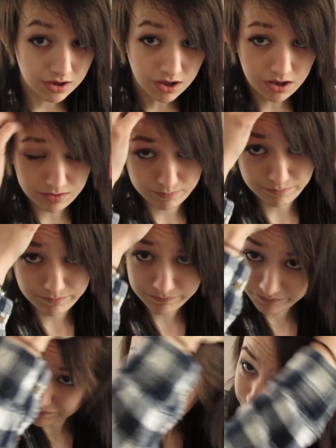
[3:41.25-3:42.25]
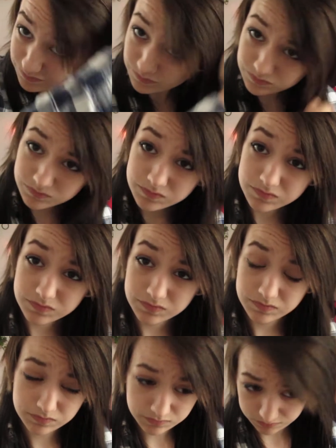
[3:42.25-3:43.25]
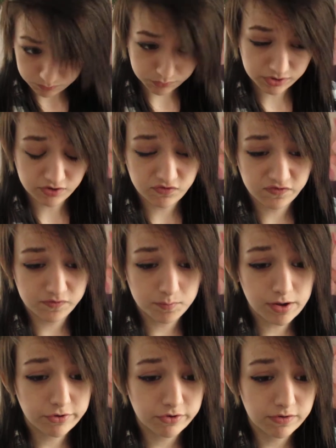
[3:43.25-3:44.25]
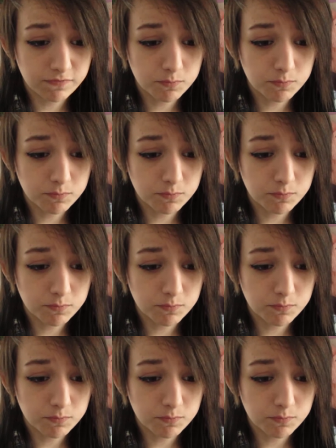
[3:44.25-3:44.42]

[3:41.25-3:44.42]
really it's just a matter of,